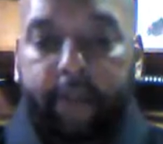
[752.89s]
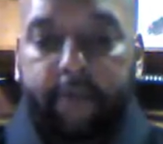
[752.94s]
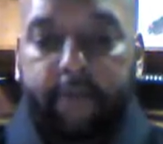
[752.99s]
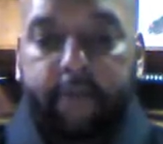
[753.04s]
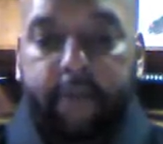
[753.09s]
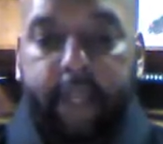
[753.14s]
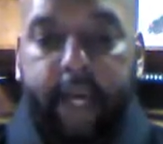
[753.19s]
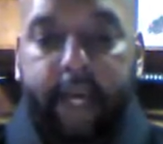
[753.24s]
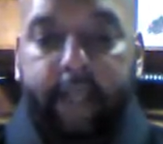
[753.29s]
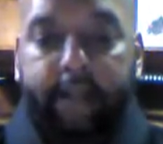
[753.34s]

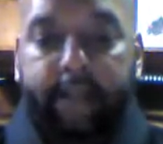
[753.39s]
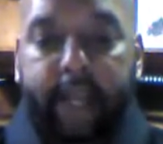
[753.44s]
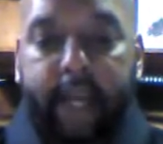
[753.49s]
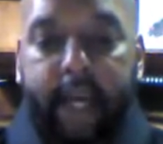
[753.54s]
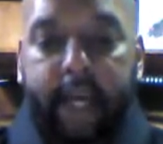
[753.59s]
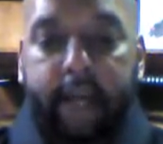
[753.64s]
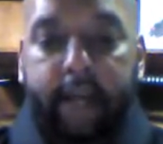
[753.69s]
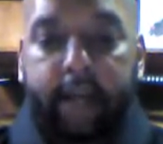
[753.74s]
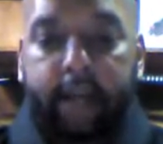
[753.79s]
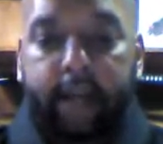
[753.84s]
for that
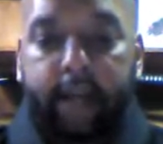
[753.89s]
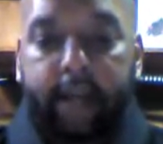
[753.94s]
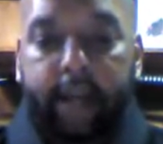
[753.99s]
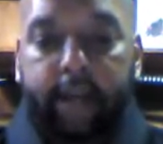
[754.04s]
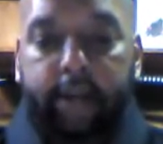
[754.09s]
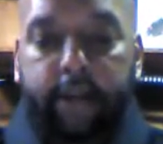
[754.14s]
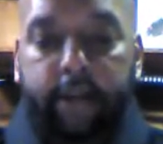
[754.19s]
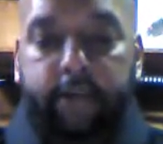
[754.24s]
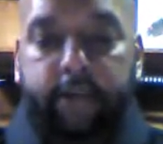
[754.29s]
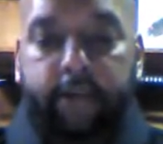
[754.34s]
day,
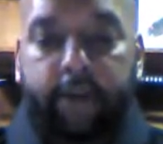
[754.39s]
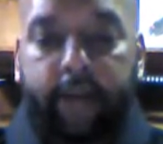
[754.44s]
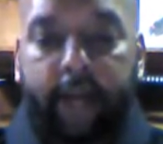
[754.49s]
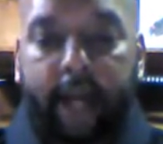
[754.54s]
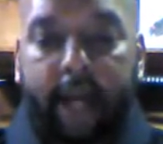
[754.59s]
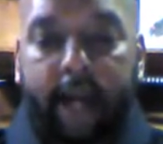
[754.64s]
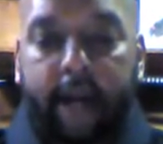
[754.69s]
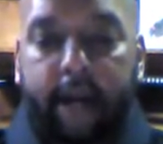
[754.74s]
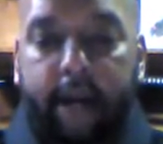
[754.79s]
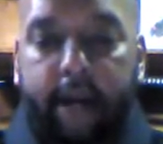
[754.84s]
and also
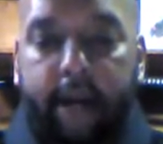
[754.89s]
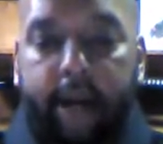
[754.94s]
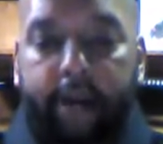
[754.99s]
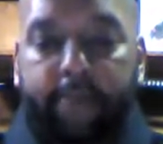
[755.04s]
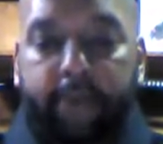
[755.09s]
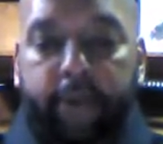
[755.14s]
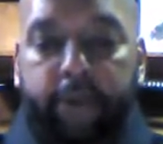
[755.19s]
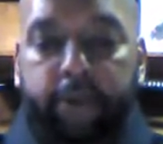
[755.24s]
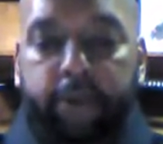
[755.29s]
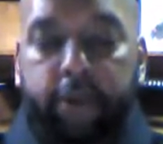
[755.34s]
the
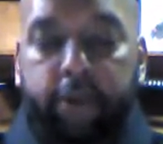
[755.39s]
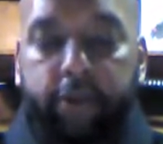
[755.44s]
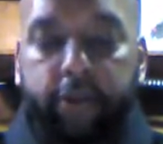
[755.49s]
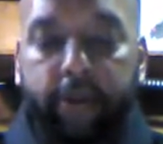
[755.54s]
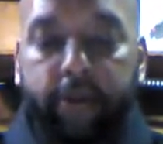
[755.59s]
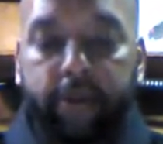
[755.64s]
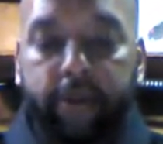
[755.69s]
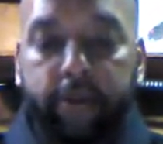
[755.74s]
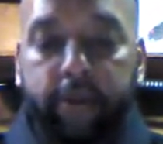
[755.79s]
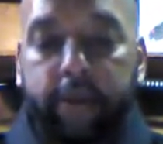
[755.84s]
Hapo
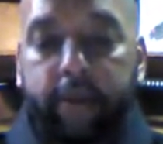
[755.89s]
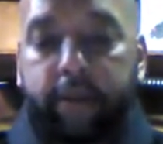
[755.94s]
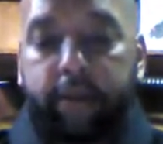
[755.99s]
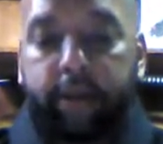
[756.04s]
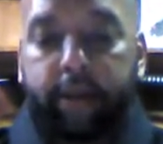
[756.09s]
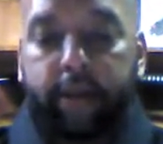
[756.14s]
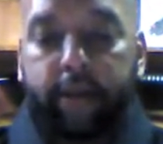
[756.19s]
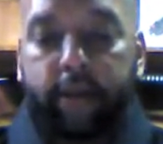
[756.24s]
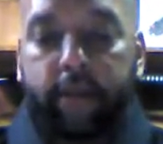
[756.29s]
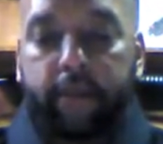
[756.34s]
Yu,
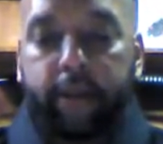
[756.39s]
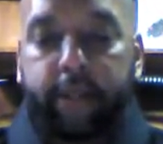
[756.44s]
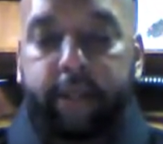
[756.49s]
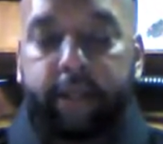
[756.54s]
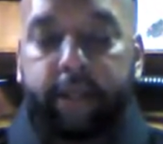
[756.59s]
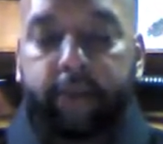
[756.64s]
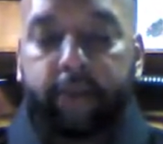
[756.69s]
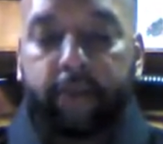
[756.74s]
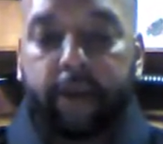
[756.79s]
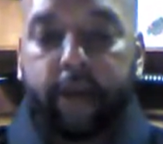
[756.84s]
in
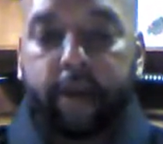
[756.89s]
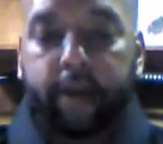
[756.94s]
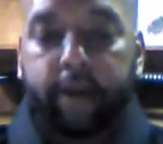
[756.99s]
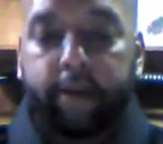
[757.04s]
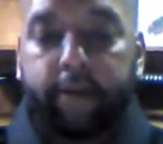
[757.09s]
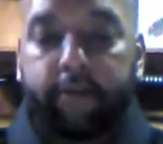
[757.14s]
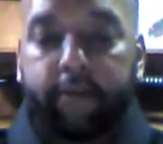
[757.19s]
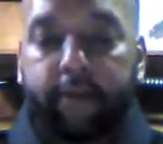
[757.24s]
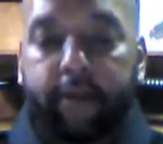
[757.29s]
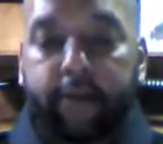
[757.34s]
witness
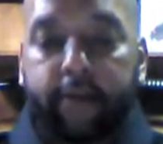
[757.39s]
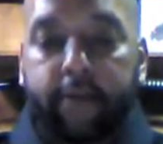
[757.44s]
whereof,